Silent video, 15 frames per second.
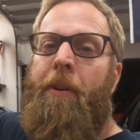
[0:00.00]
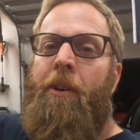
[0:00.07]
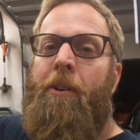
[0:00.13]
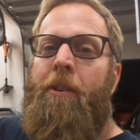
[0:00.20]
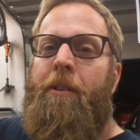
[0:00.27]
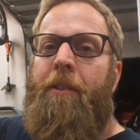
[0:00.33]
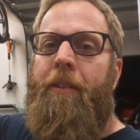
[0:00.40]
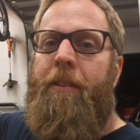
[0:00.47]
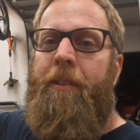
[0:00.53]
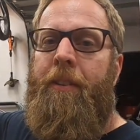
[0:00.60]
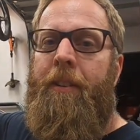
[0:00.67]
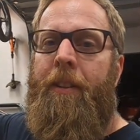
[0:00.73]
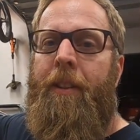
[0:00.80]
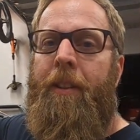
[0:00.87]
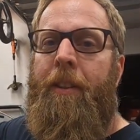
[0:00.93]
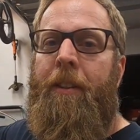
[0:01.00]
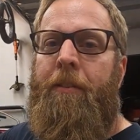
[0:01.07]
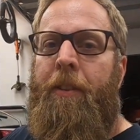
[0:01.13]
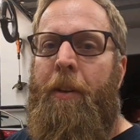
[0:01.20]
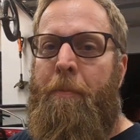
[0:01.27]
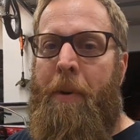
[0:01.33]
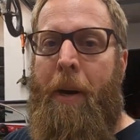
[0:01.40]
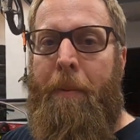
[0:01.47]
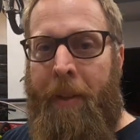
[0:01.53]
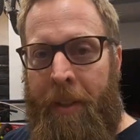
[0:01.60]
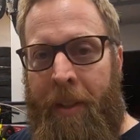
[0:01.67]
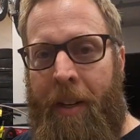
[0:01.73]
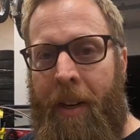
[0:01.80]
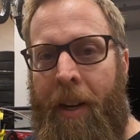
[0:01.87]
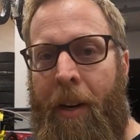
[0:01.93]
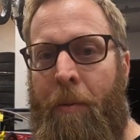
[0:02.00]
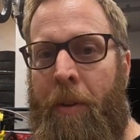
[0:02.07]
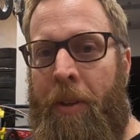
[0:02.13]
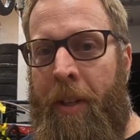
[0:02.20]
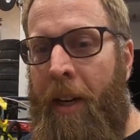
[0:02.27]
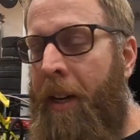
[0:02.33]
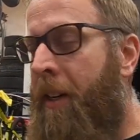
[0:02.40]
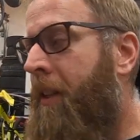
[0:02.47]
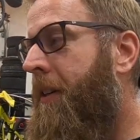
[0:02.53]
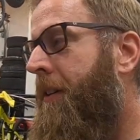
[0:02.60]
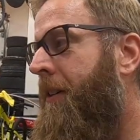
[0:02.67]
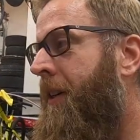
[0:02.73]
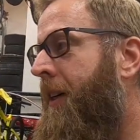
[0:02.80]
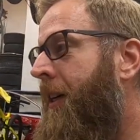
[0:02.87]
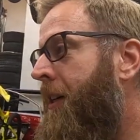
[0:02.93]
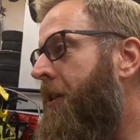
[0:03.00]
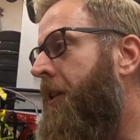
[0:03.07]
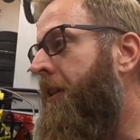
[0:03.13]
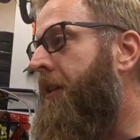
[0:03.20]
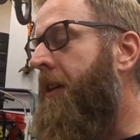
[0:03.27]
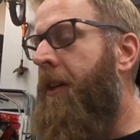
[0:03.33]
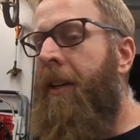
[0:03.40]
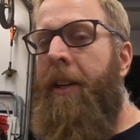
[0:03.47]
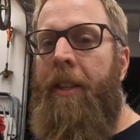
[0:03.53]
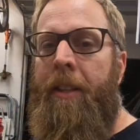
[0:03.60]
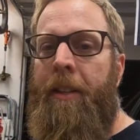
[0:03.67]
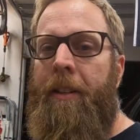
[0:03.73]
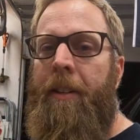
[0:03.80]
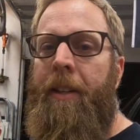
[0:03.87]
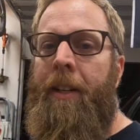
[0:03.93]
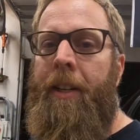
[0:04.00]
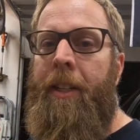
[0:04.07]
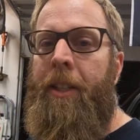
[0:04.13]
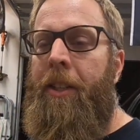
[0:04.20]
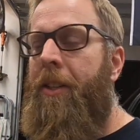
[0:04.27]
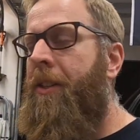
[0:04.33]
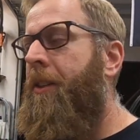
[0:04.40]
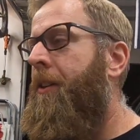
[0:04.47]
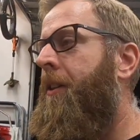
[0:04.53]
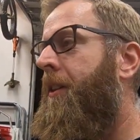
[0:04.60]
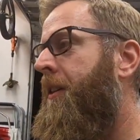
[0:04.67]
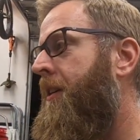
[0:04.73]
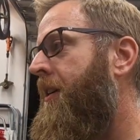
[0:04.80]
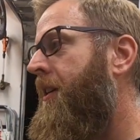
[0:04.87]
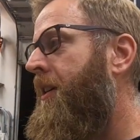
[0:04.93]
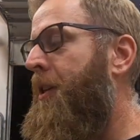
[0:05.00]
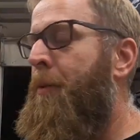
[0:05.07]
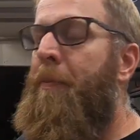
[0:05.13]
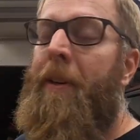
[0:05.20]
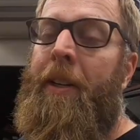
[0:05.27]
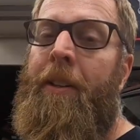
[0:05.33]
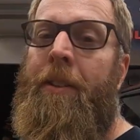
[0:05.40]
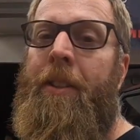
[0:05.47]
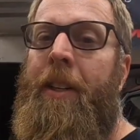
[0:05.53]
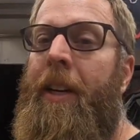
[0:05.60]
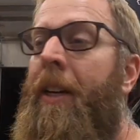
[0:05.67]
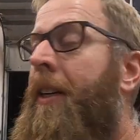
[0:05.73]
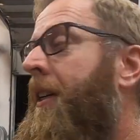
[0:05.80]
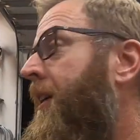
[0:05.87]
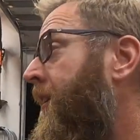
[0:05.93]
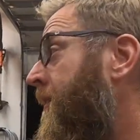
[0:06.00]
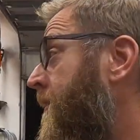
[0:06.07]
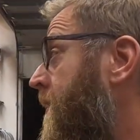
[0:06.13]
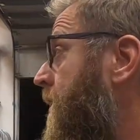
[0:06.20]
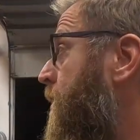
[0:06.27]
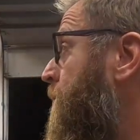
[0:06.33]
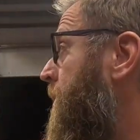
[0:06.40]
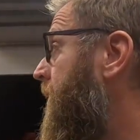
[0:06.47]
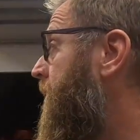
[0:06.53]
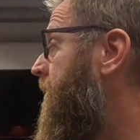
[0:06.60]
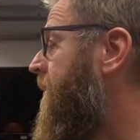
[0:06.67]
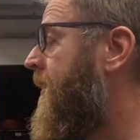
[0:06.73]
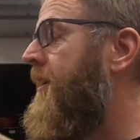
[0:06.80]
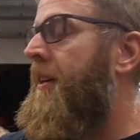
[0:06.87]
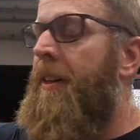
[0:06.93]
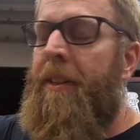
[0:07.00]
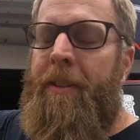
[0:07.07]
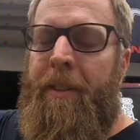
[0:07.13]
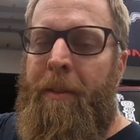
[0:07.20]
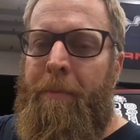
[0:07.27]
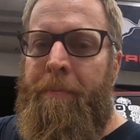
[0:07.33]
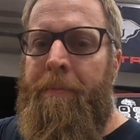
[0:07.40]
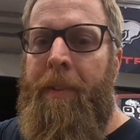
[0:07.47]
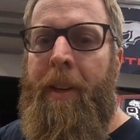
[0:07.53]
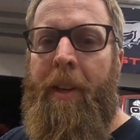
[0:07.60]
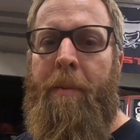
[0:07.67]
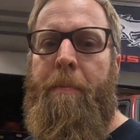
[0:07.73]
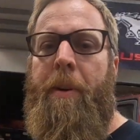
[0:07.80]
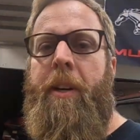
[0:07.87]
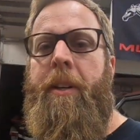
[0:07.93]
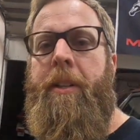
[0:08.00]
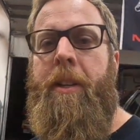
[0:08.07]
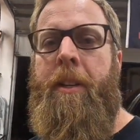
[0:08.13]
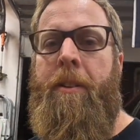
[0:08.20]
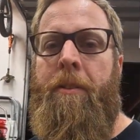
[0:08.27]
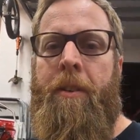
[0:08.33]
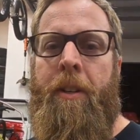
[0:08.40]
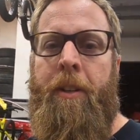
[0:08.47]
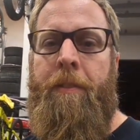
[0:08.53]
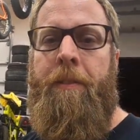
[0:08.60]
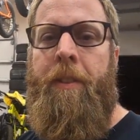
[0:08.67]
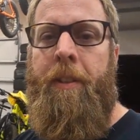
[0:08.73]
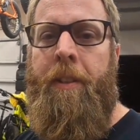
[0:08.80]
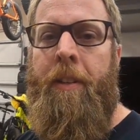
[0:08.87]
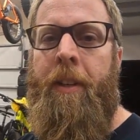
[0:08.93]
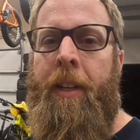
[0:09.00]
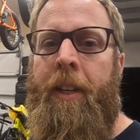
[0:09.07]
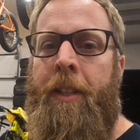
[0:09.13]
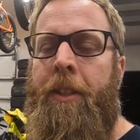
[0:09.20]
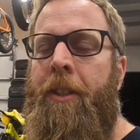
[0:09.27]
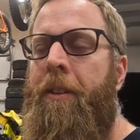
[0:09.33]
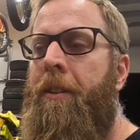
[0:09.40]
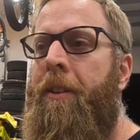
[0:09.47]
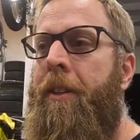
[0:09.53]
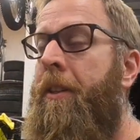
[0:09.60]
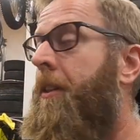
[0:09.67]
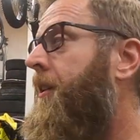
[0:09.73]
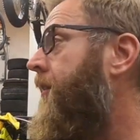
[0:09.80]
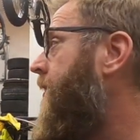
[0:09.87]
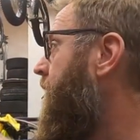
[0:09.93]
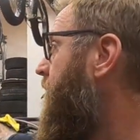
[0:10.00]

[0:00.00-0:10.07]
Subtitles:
broke when Mama's car was out of the garage instead of in the garage. So her car has been outside again this week. So I got some parts on order for the garage door, the